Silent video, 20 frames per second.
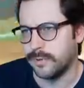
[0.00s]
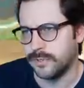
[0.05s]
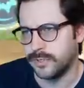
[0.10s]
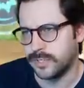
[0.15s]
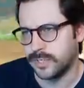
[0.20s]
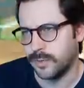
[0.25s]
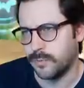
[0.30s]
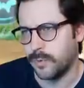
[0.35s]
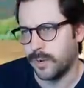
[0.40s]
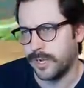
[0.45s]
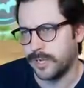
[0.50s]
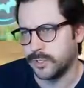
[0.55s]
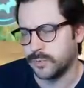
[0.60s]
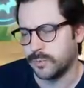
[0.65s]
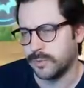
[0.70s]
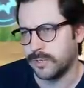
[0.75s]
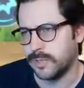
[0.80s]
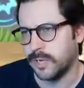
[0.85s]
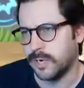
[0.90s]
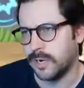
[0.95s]
in some ways
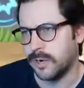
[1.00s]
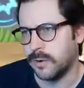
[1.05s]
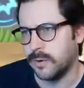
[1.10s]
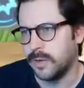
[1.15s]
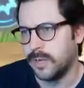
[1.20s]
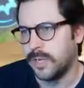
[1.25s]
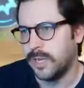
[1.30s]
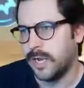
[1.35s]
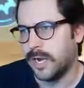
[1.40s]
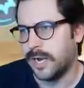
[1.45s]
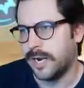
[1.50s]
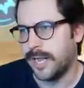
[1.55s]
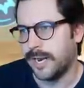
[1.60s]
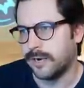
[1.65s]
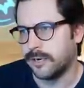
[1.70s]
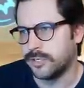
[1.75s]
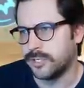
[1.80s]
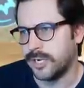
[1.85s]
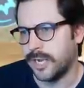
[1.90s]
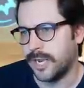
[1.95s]
with, you know, an
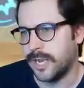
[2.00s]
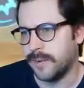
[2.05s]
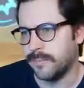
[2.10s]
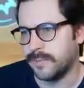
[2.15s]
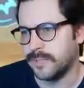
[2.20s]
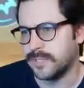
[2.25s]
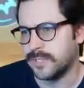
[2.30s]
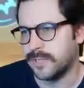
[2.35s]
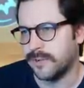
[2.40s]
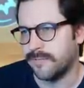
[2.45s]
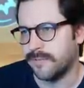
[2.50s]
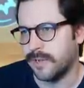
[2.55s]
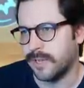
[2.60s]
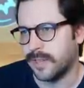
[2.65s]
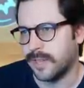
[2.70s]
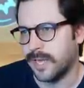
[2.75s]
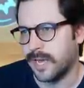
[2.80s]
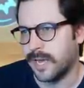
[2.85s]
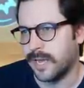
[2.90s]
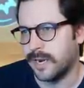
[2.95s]
Energy Amp and stuff like
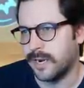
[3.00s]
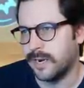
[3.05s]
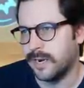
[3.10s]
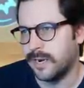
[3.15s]
that.